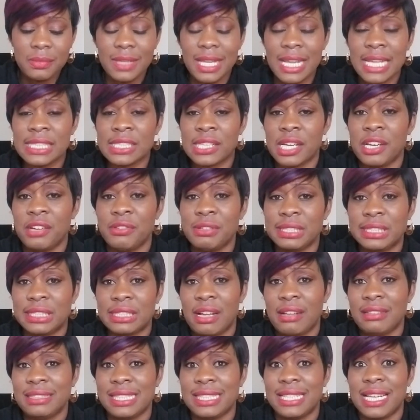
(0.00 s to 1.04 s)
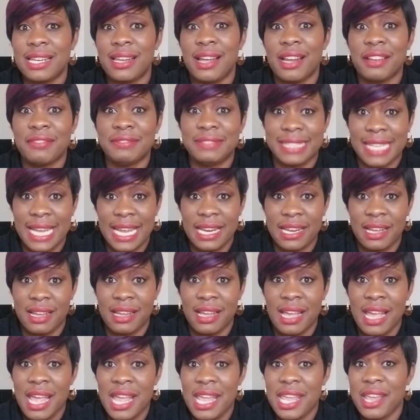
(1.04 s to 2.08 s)
are going to result in a lot of data.
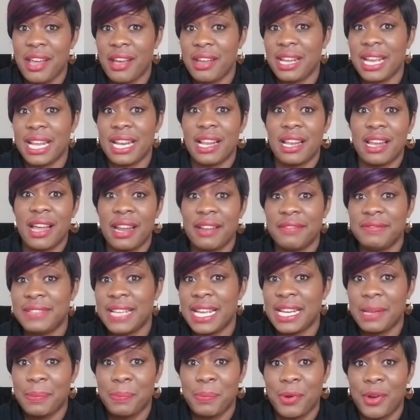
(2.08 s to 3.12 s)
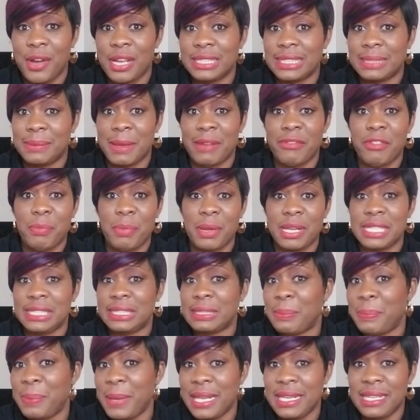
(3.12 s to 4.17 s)
You're going to get a lot of data points from
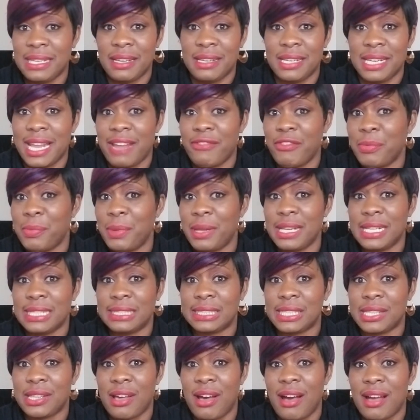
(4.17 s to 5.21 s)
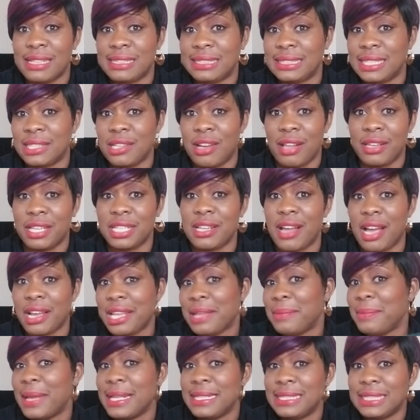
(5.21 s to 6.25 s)
everybody's opinion and everybody's thoughts and all the
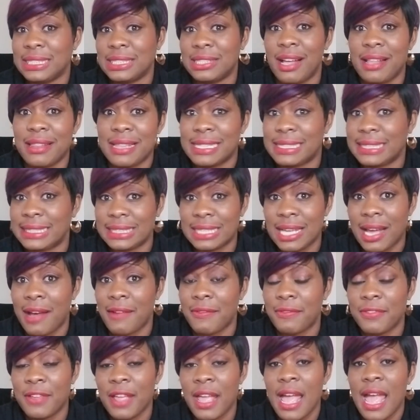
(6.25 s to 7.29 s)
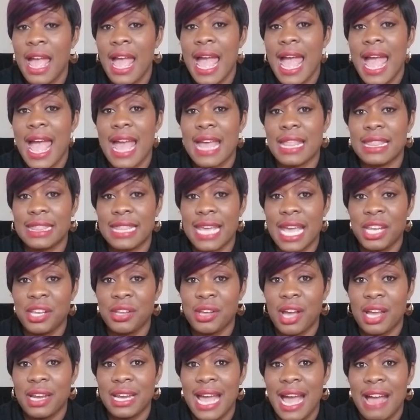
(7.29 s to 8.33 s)
documents and all the stuff. And then
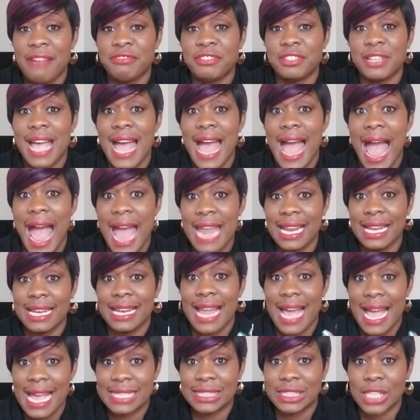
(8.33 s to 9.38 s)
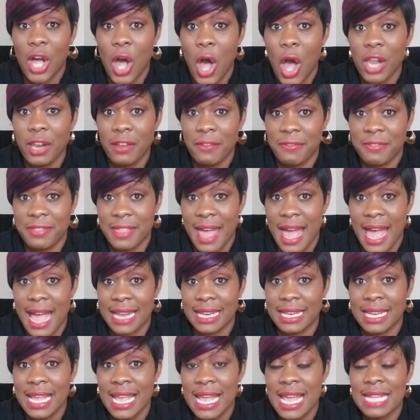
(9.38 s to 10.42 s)
you're going to have to analyze all of
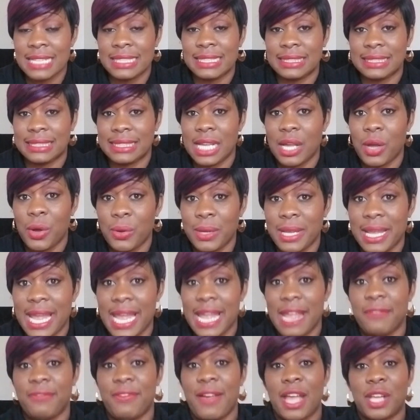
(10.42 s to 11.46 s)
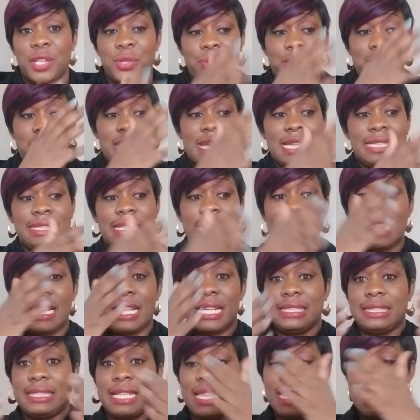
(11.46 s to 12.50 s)
that to say, okay, if I do this and
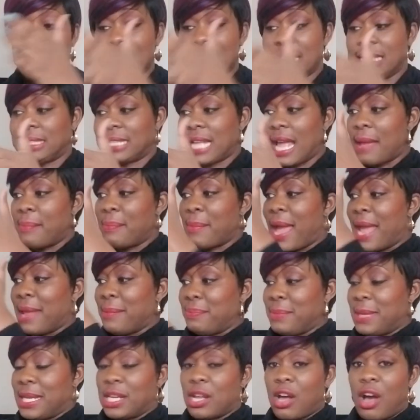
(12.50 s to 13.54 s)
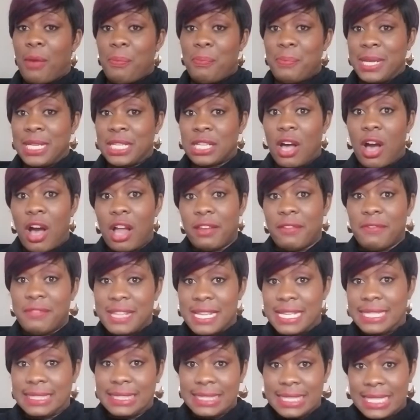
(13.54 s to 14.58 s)
this and this, I might meet, meet all of
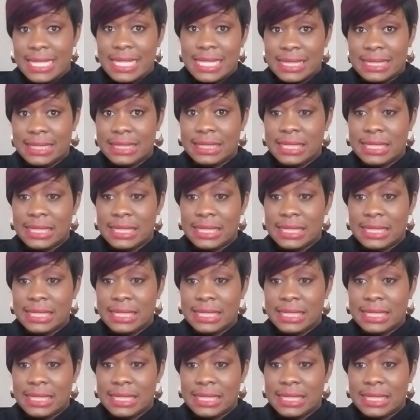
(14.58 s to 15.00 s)
these needs